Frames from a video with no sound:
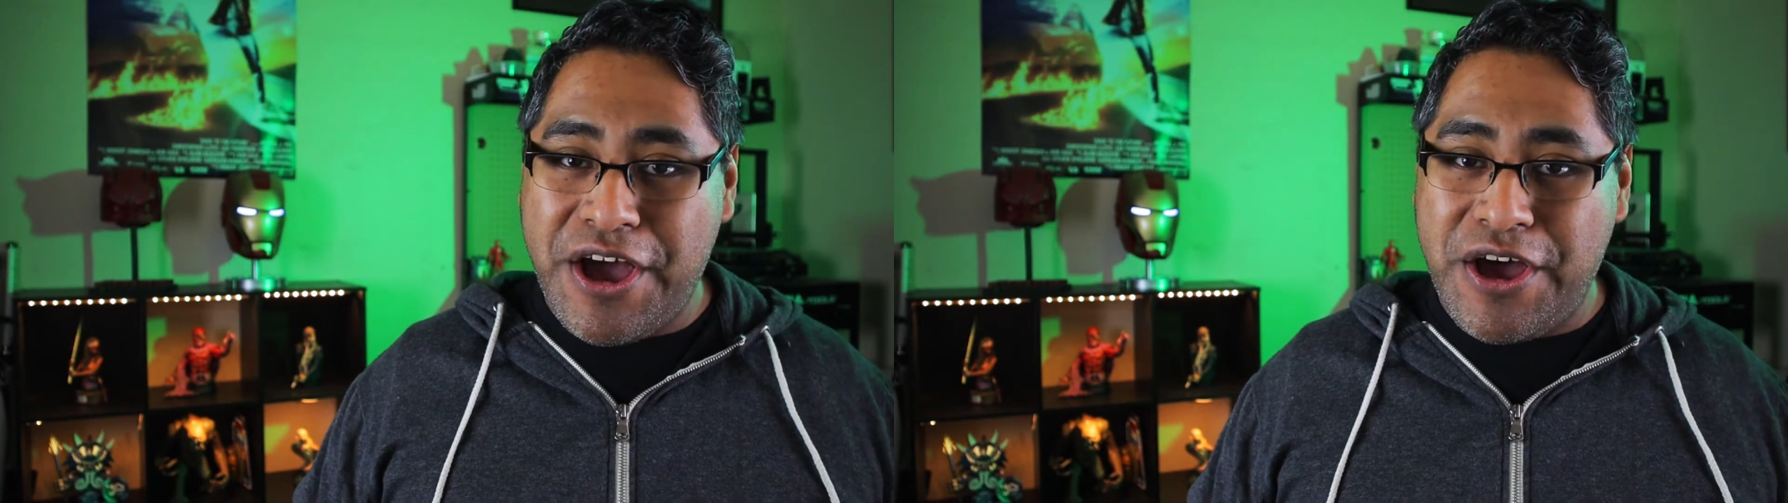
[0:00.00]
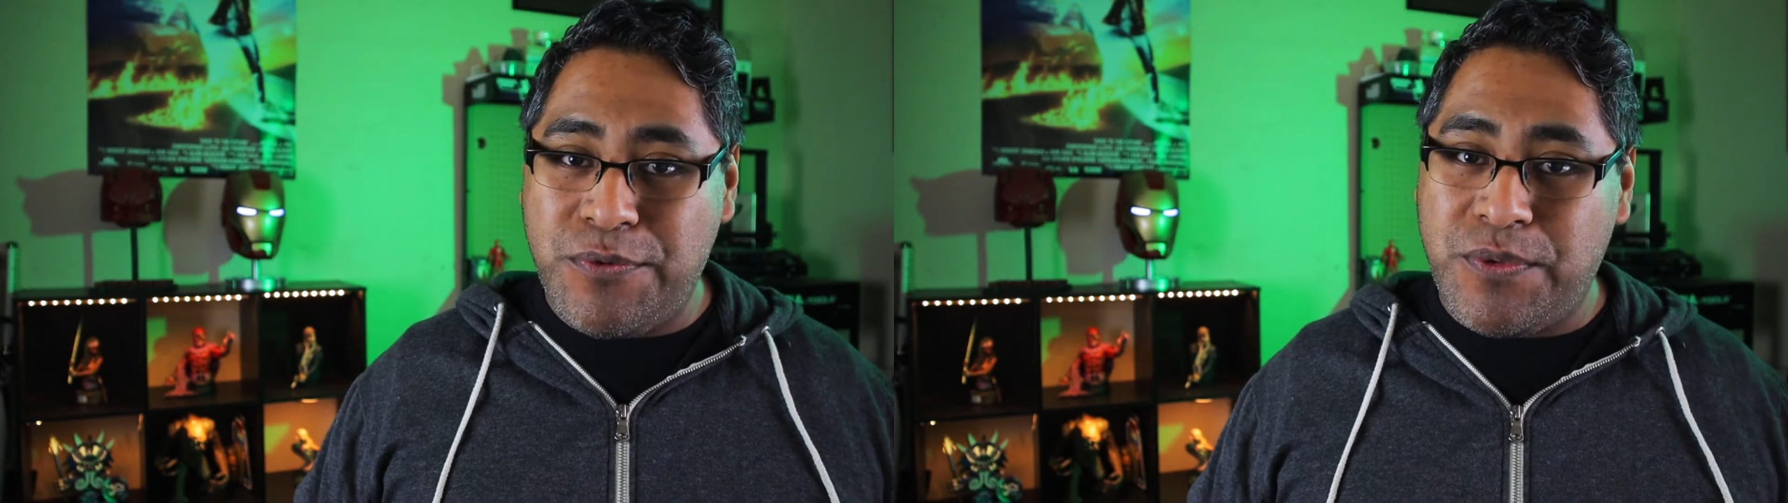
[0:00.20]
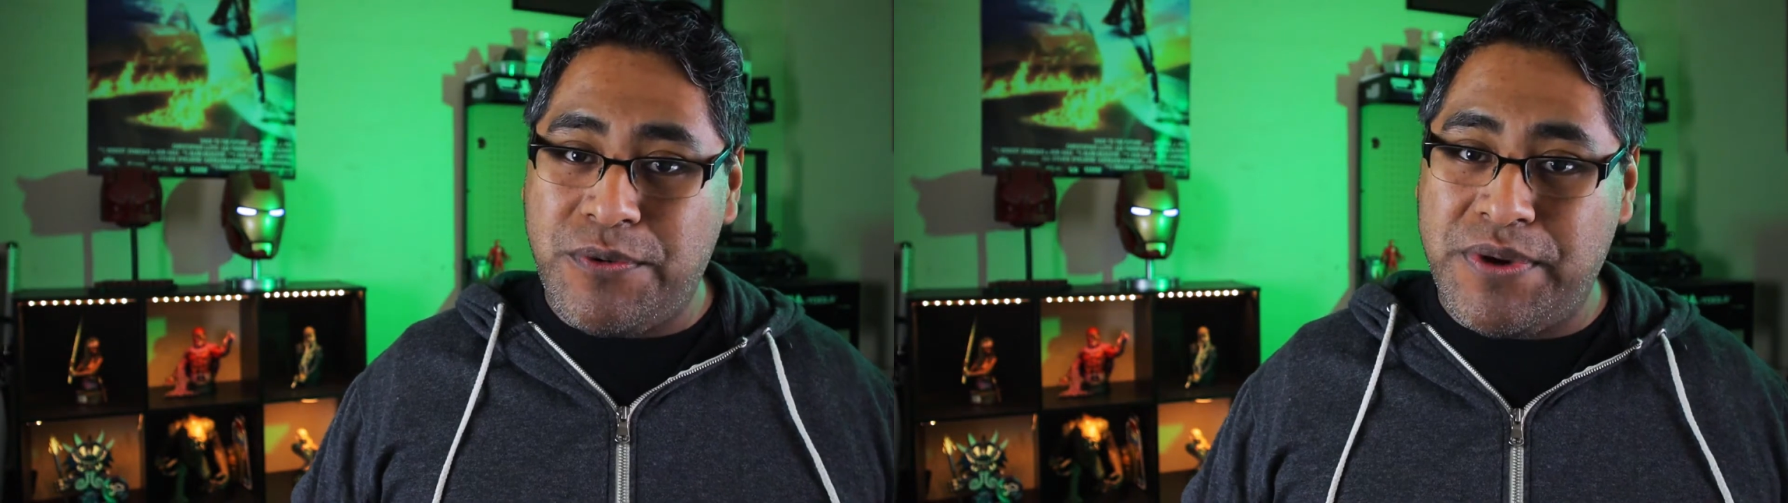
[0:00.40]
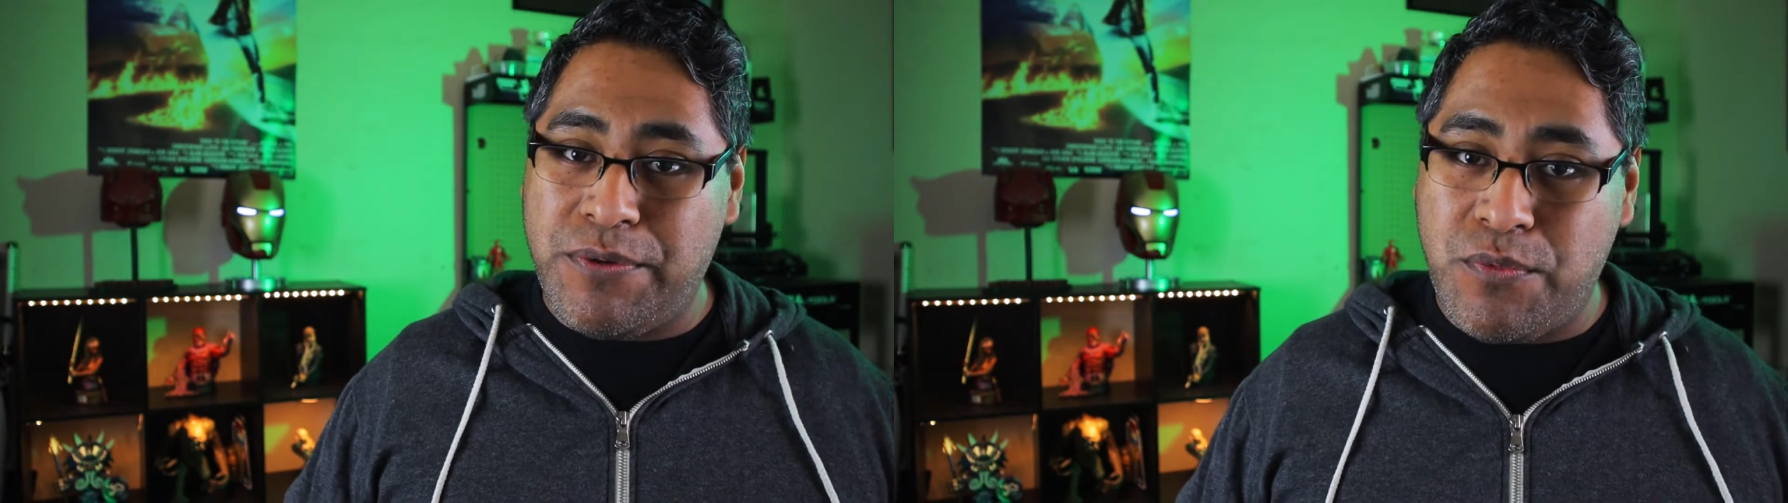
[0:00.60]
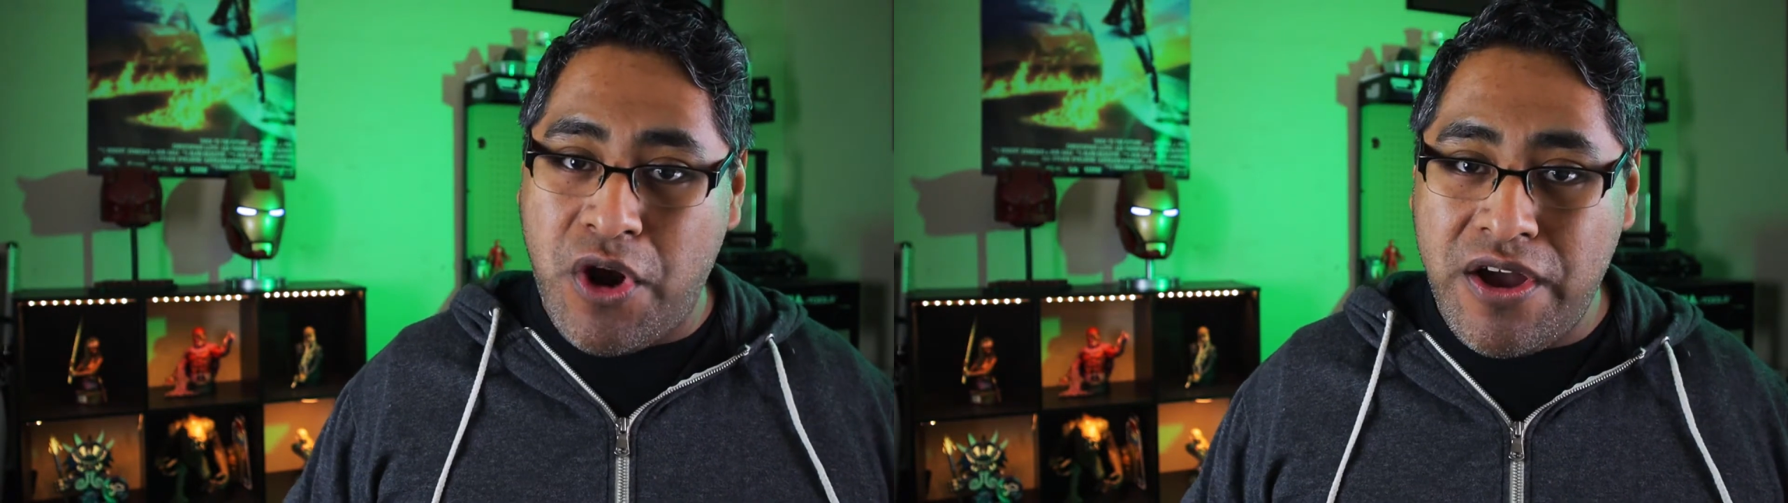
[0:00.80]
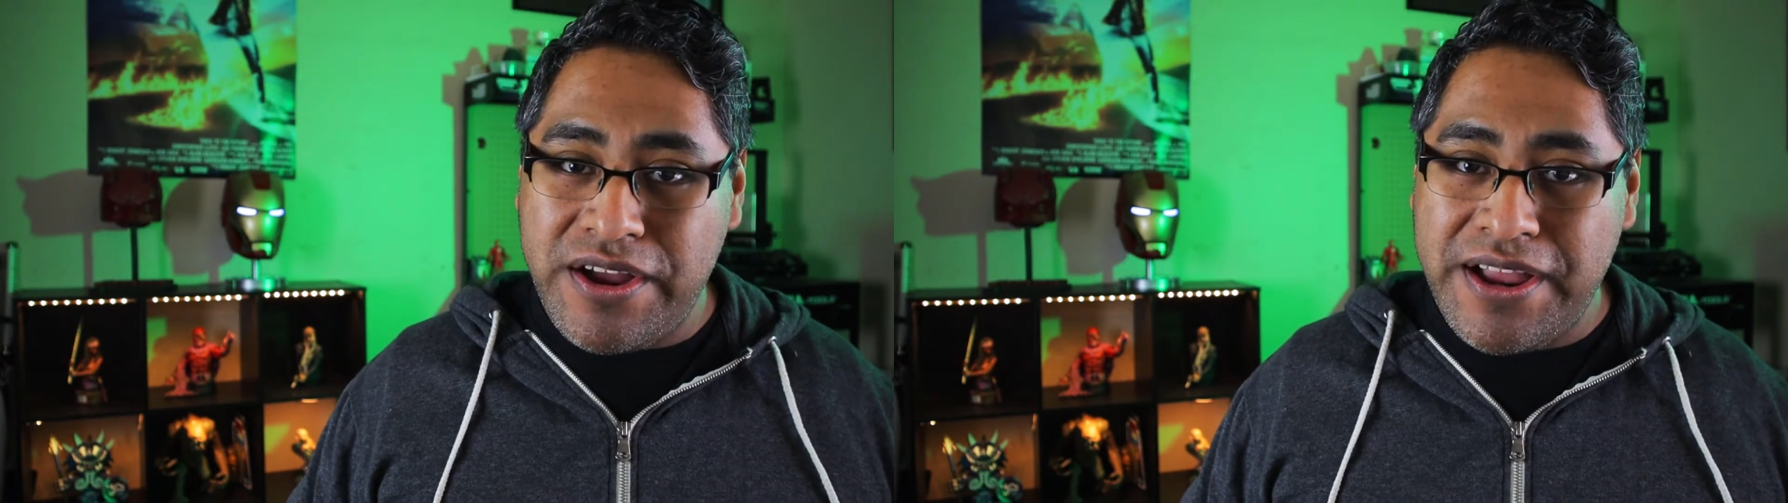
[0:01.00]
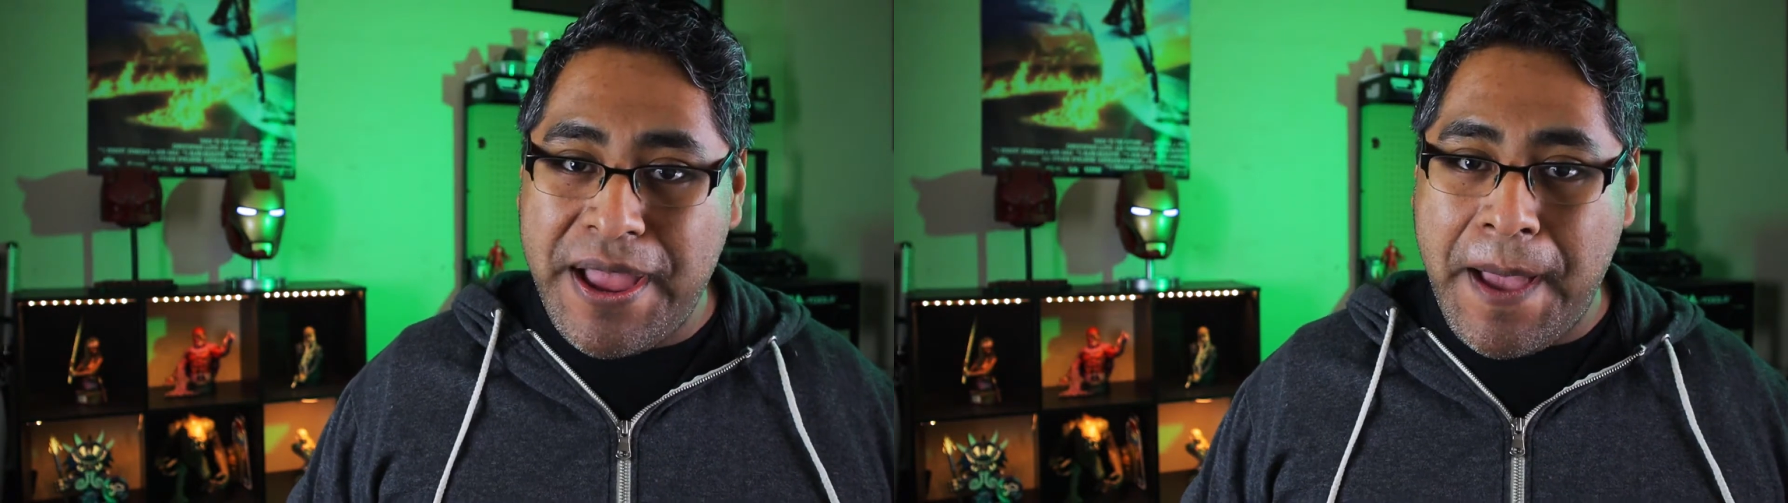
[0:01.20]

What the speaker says: on what went wrong,